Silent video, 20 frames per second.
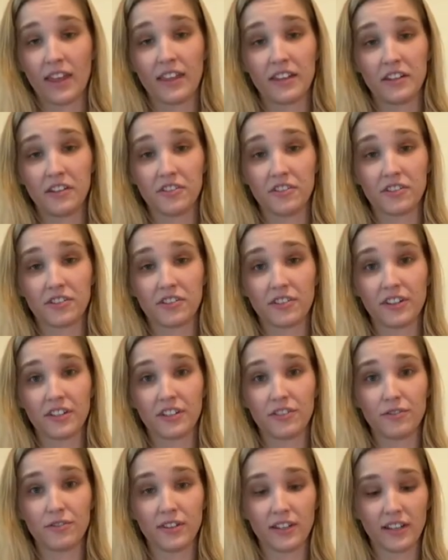And you're just going to
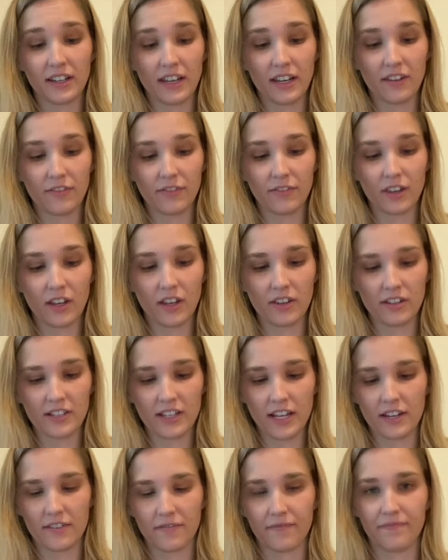do that again for the other
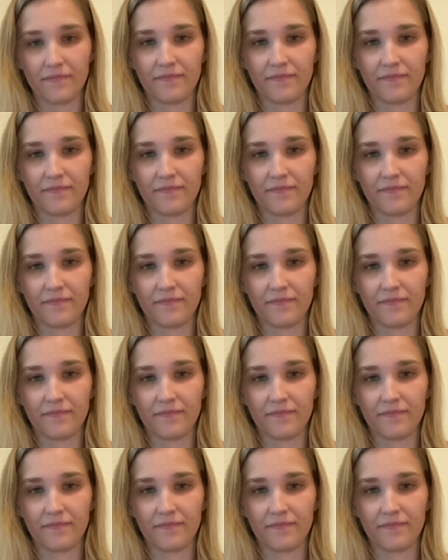side.